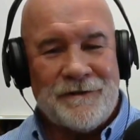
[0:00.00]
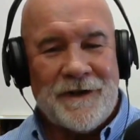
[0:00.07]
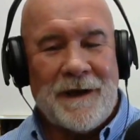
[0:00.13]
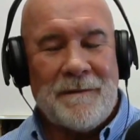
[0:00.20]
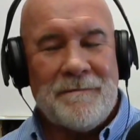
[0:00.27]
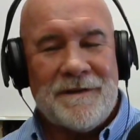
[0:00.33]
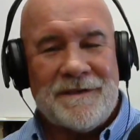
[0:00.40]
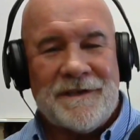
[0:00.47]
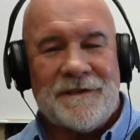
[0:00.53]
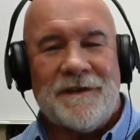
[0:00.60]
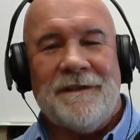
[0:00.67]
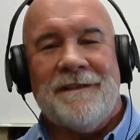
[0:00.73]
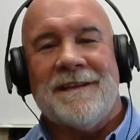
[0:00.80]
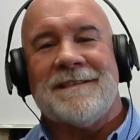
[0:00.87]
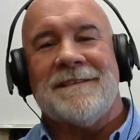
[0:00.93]
job
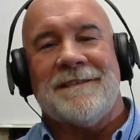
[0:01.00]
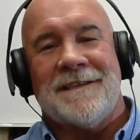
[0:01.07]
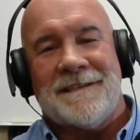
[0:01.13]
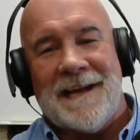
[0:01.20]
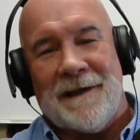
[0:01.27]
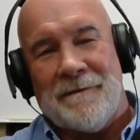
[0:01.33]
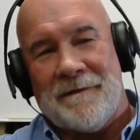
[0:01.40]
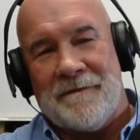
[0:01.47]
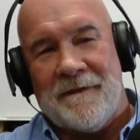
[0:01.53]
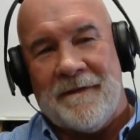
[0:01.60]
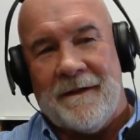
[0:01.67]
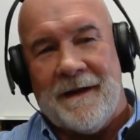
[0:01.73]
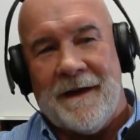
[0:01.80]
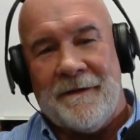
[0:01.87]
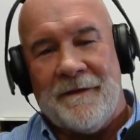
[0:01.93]
position, this is the salary for
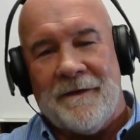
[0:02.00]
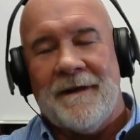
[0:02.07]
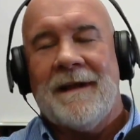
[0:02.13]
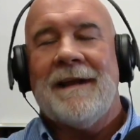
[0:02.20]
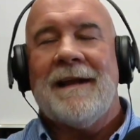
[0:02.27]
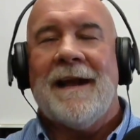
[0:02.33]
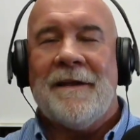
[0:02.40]
the other,